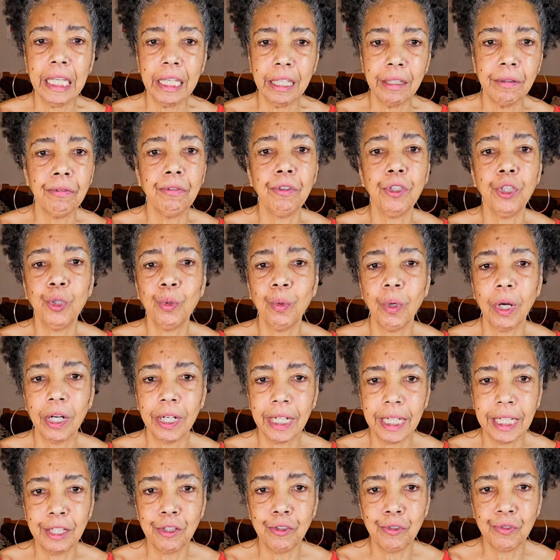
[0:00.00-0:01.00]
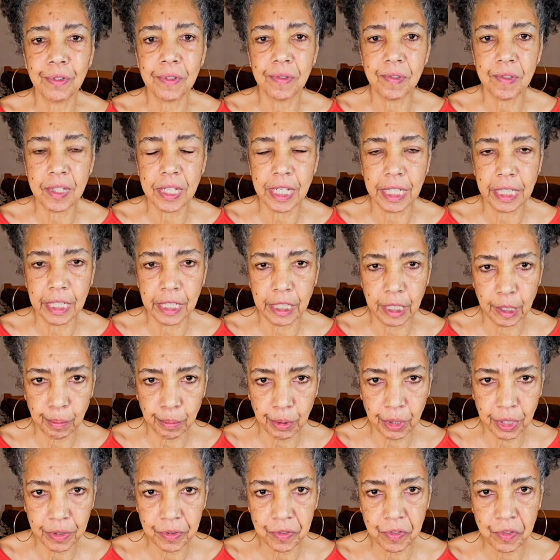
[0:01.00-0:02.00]
If you are interested in a
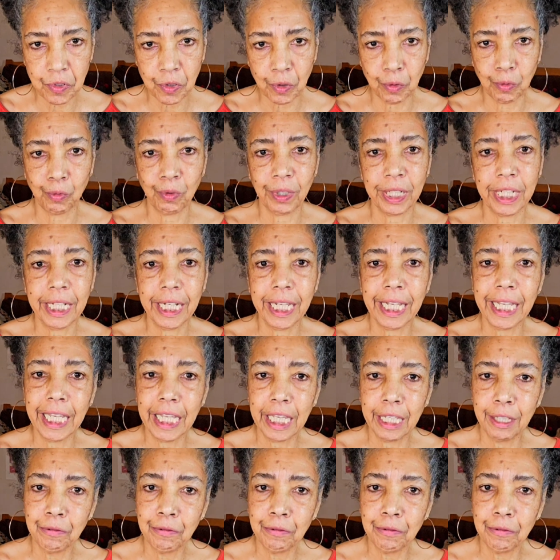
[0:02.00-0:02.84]
personal reading,